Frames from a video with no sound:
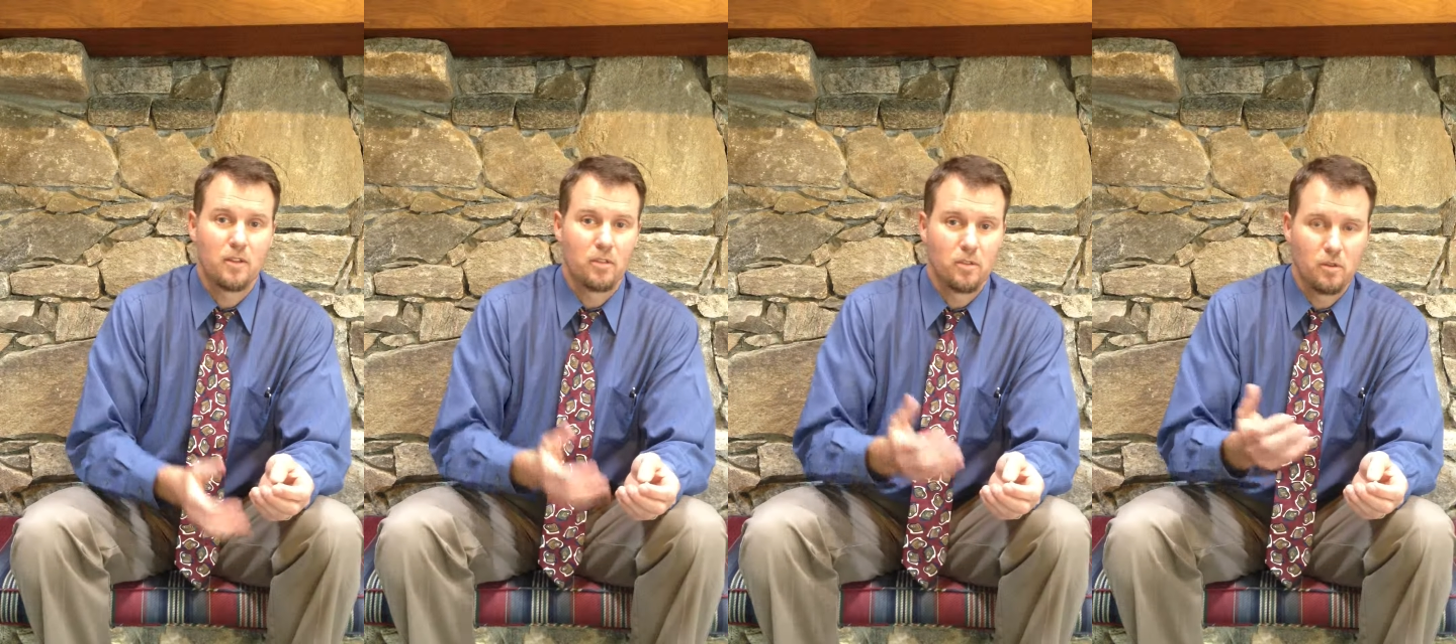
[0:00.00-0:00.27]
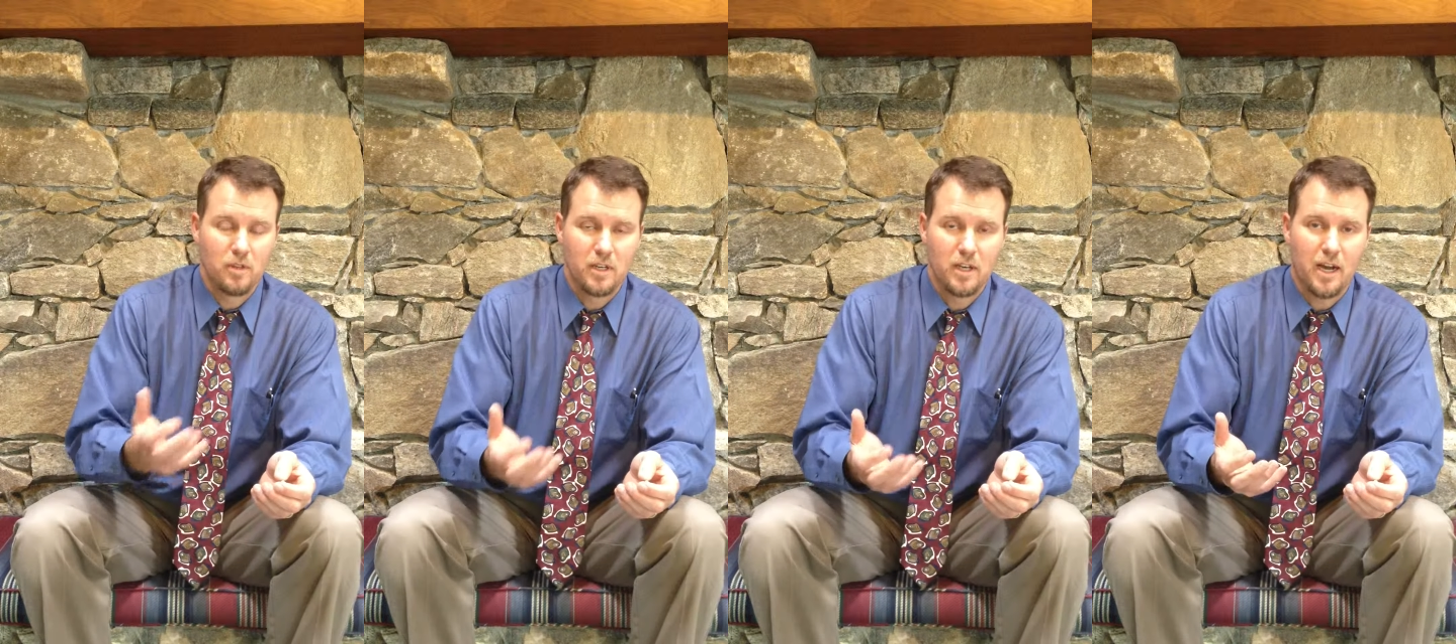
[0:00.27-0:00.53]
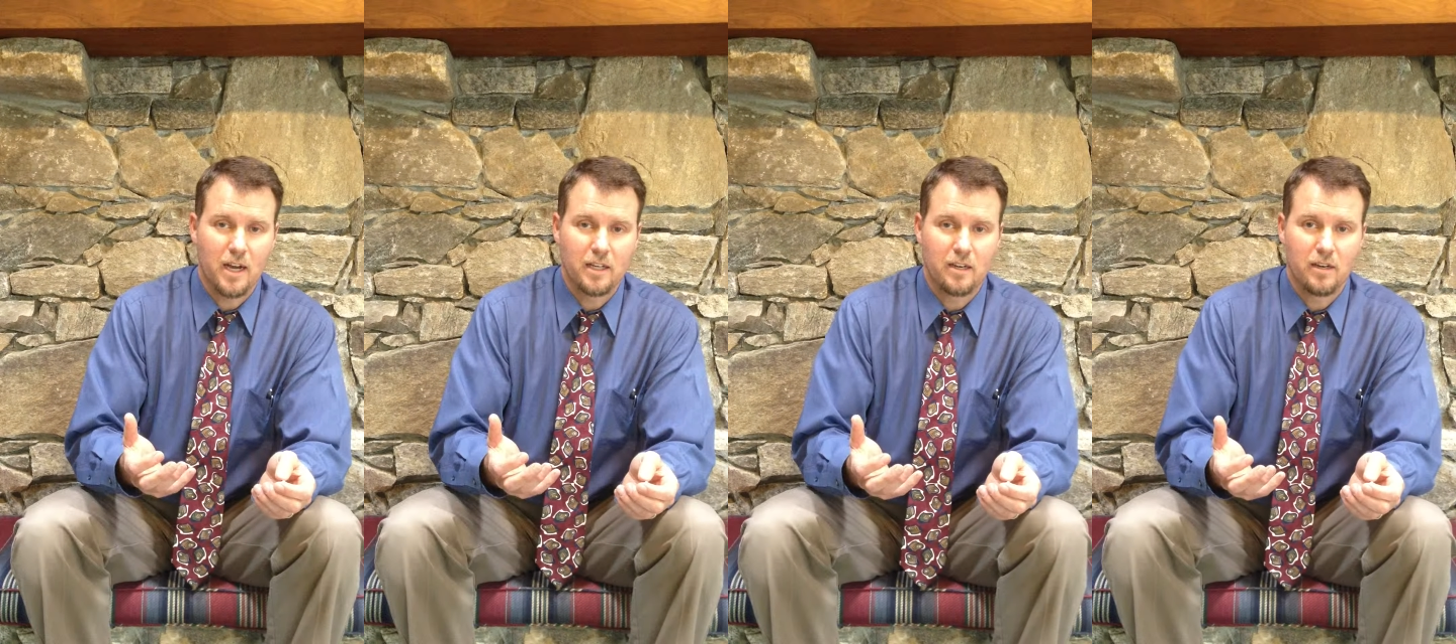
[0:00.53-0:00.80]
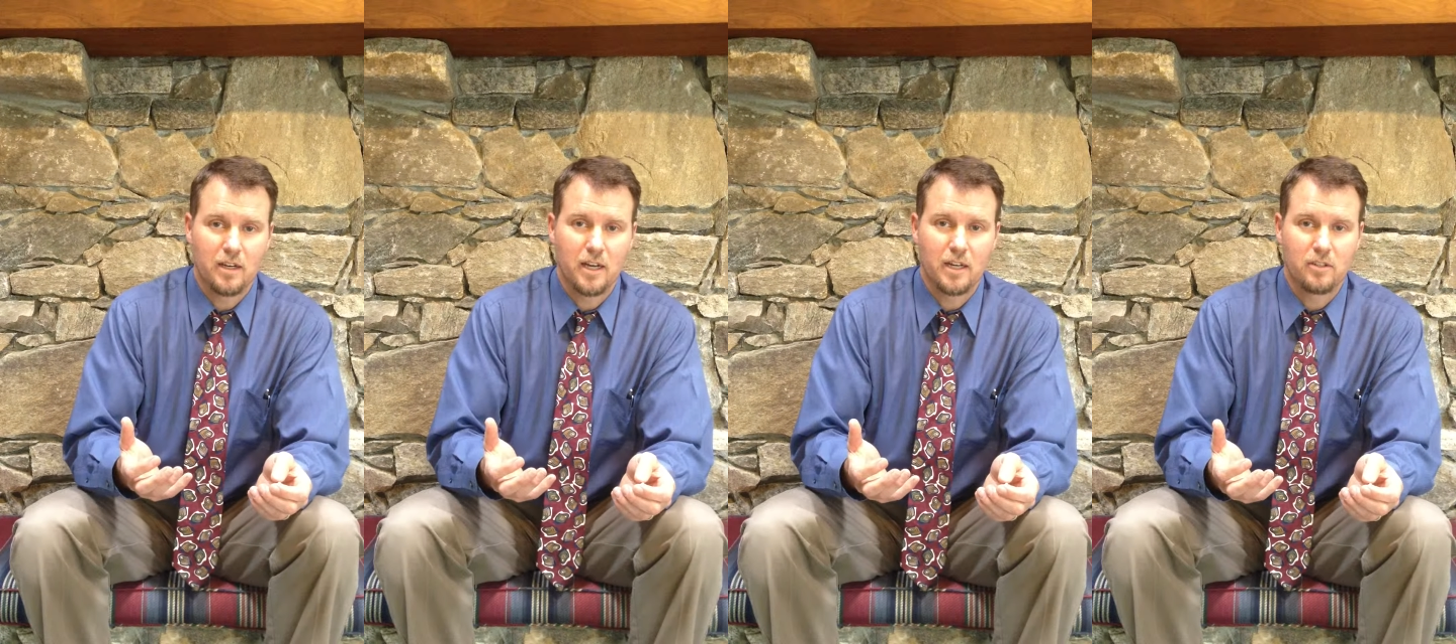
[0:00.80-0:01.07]
through the
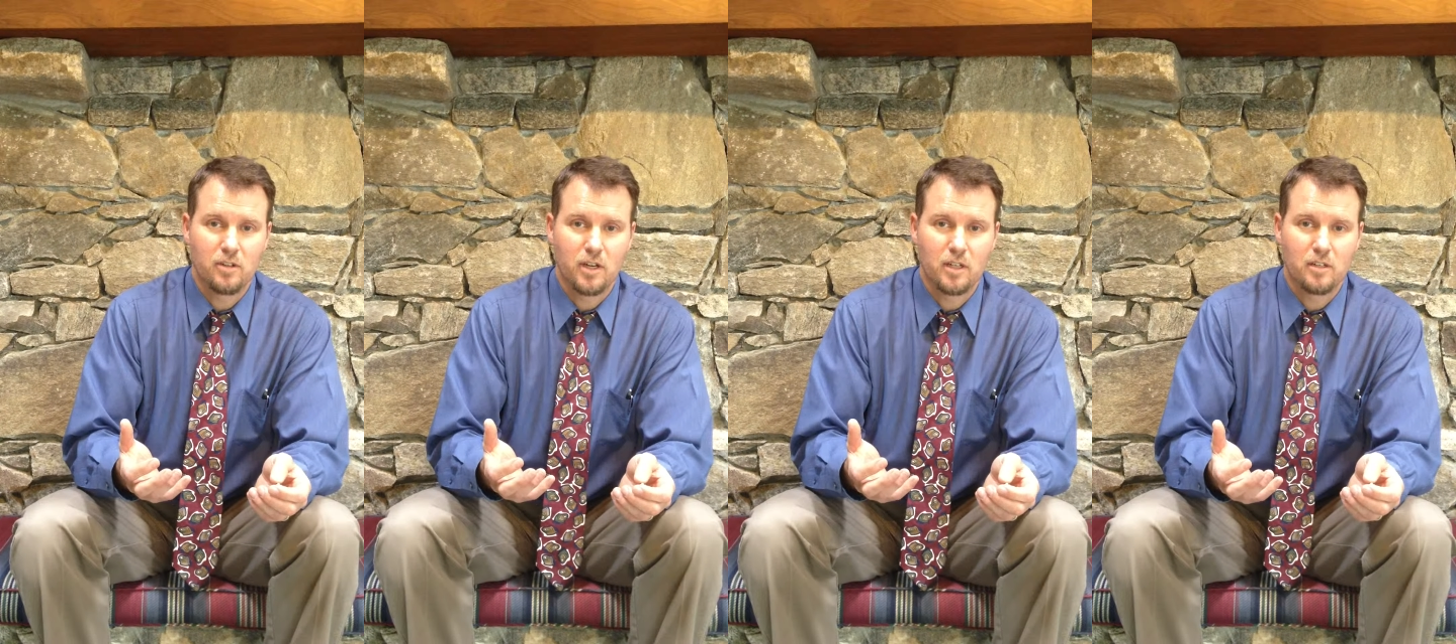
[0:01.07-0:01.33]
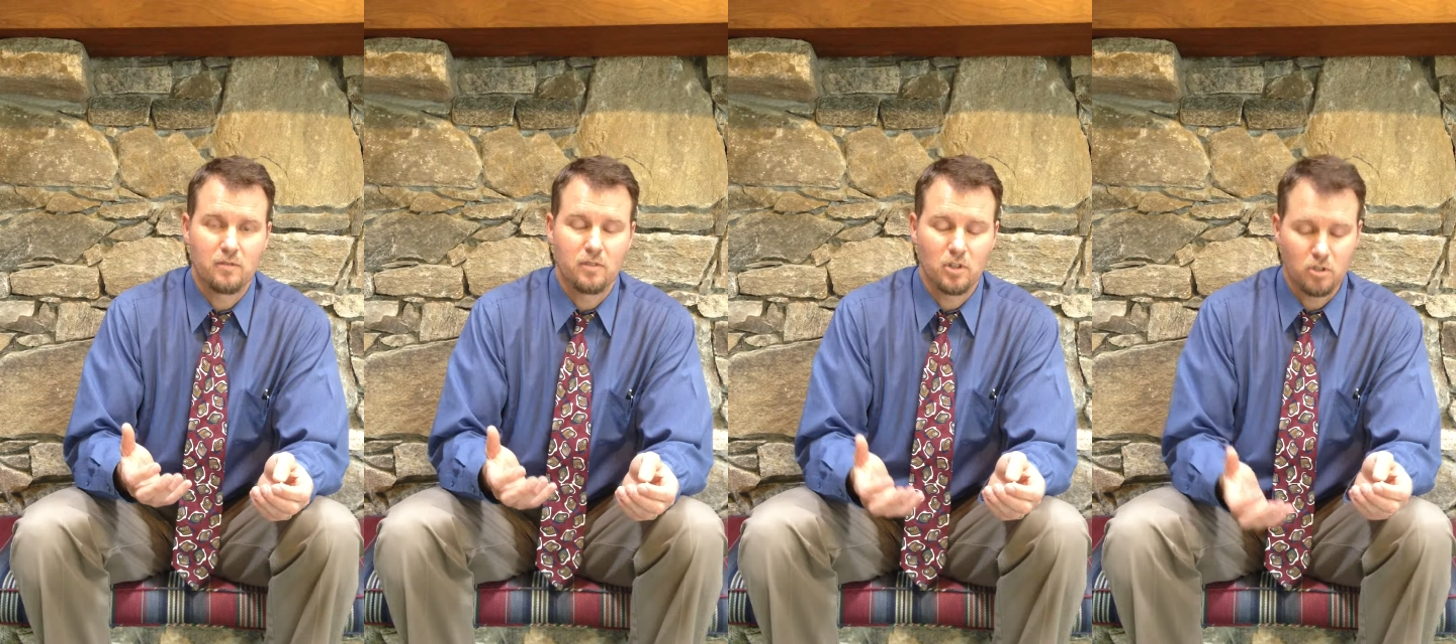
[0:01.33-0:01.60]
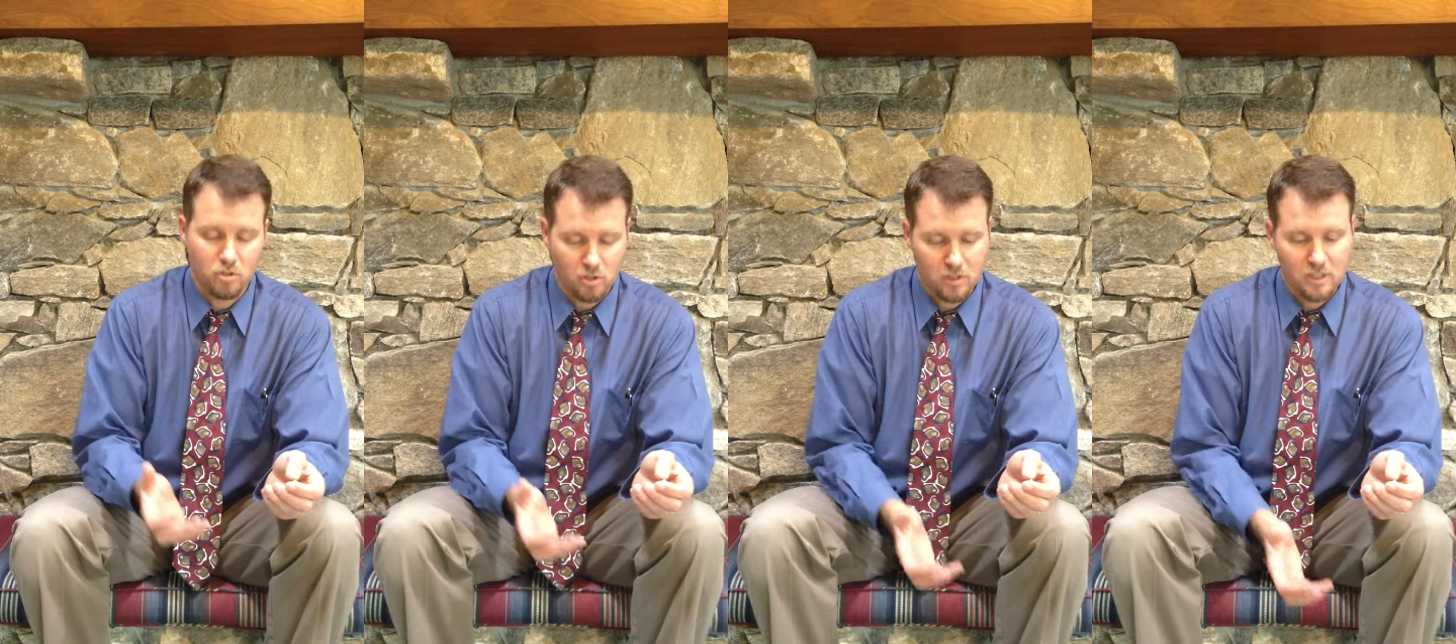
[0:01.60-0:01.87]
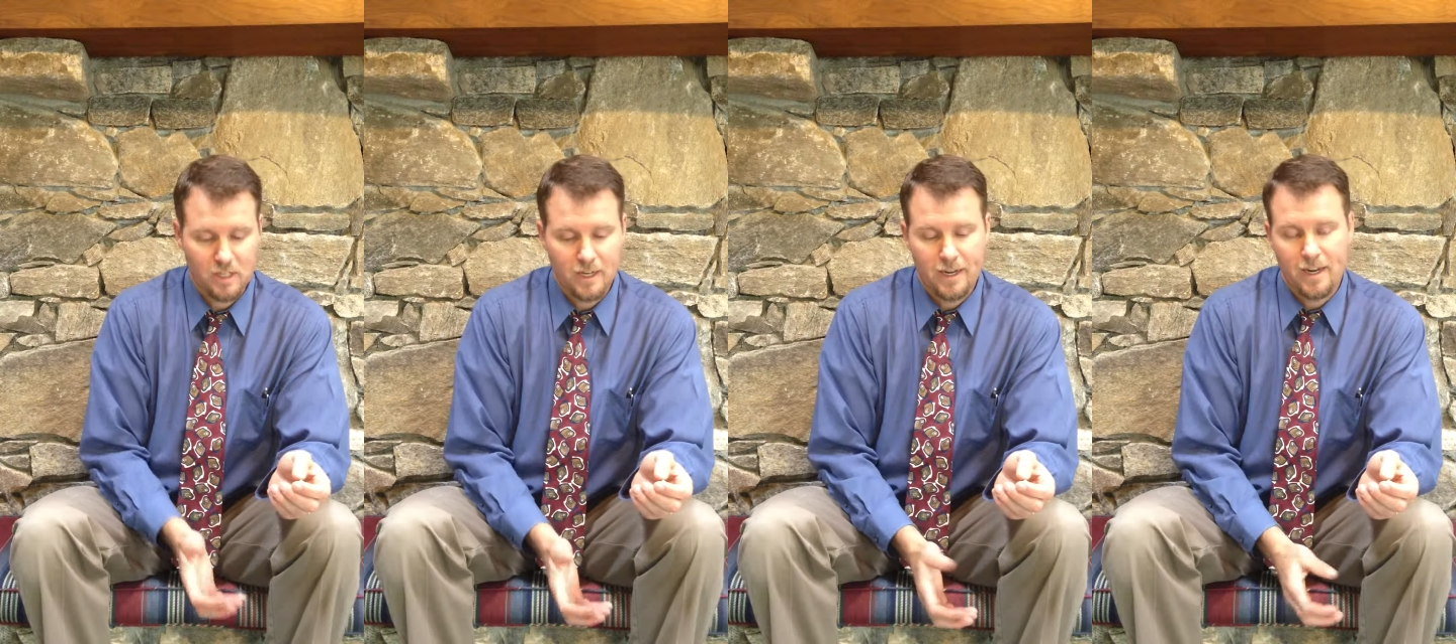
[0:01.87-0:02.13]
dietary nitrate conversion,